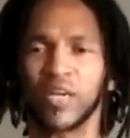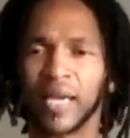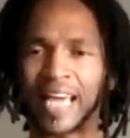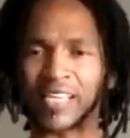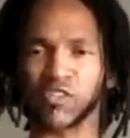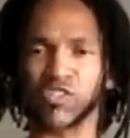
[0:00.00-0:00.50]

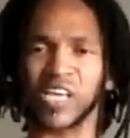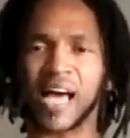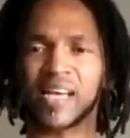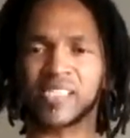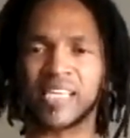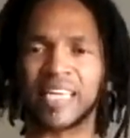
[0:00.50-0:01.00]

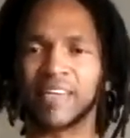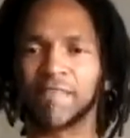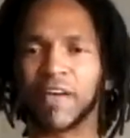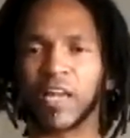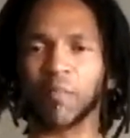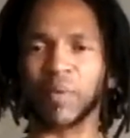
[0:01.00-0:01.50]
exercising and
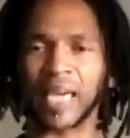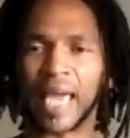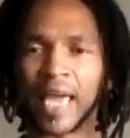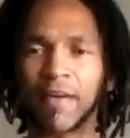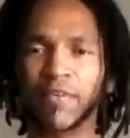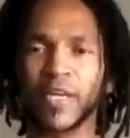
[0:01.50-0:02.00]
developing
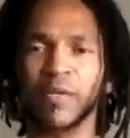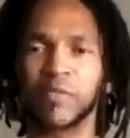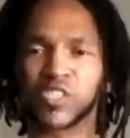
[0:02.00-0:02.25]
every